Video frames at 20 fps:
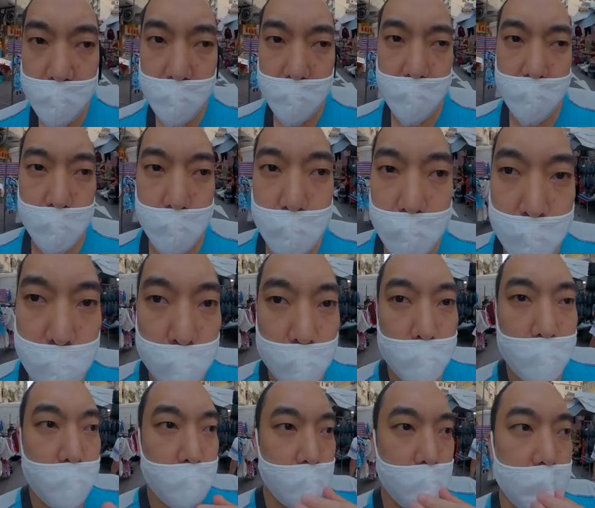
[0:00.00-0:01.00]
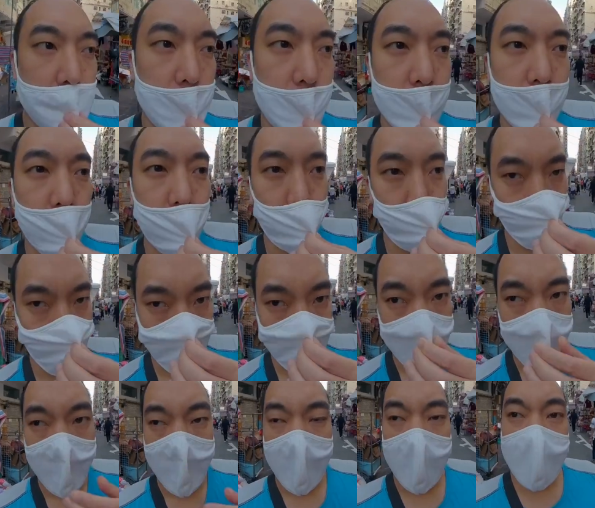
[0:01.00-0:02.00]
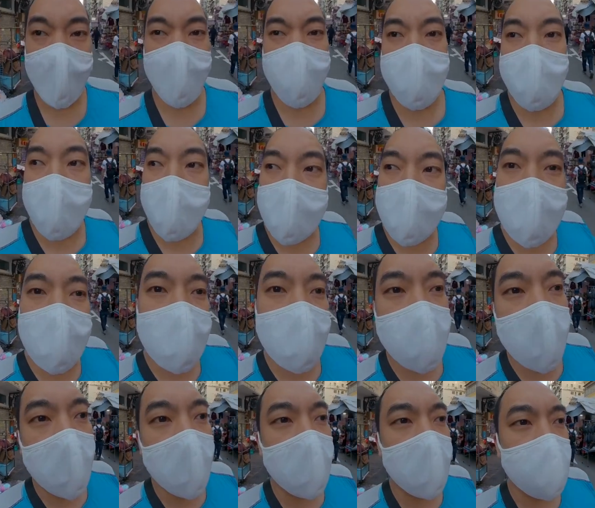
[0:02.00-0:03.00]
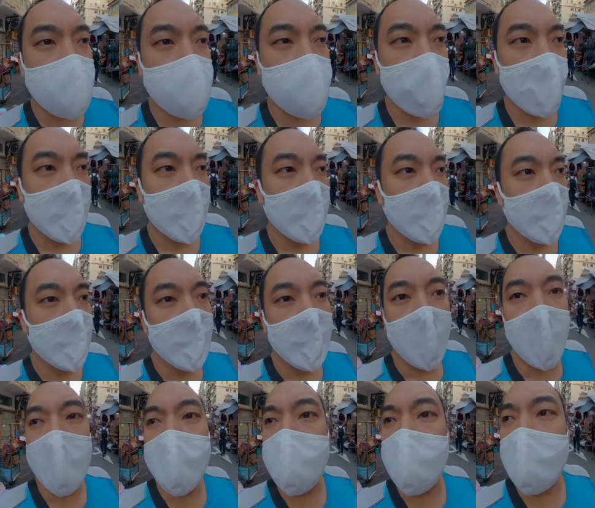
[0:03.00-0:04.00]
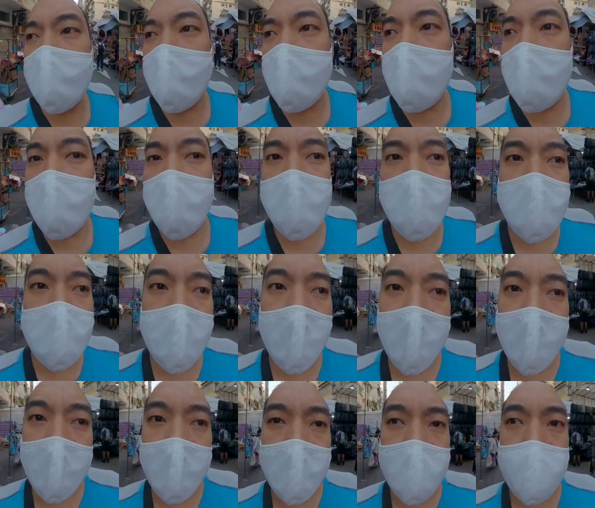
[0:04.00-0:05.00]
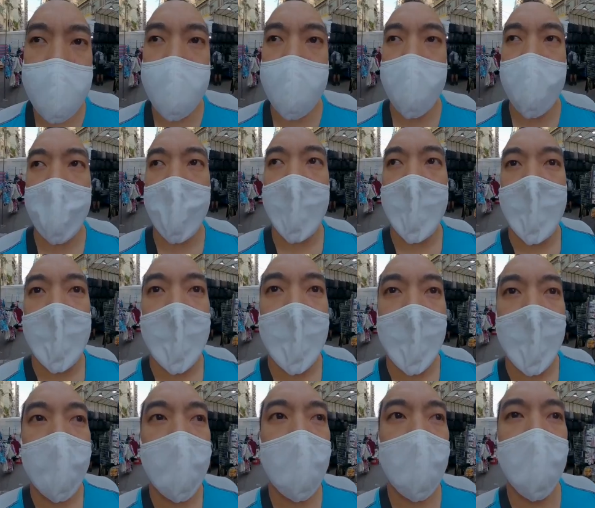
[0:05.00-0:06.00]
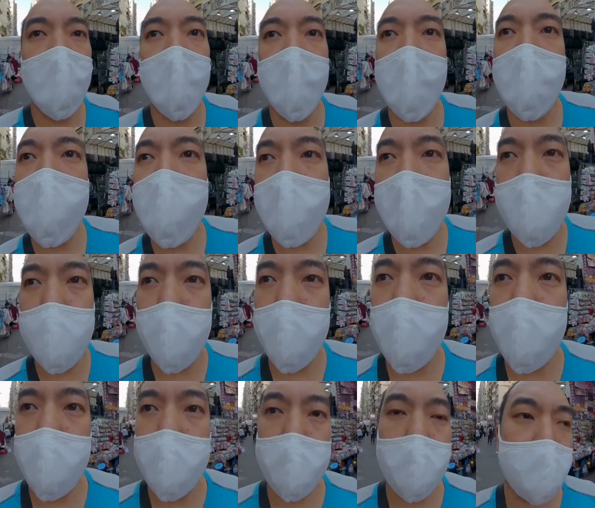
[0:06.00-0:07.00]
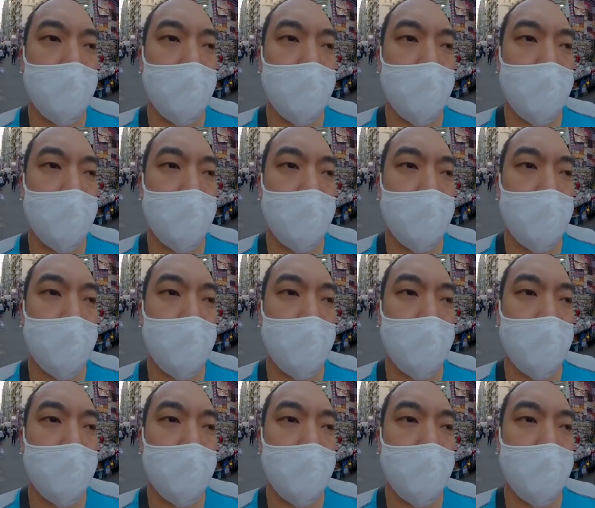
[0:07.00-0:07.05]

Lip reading: record this, and if it was in sync, I could just use, like, the normal color, because I'm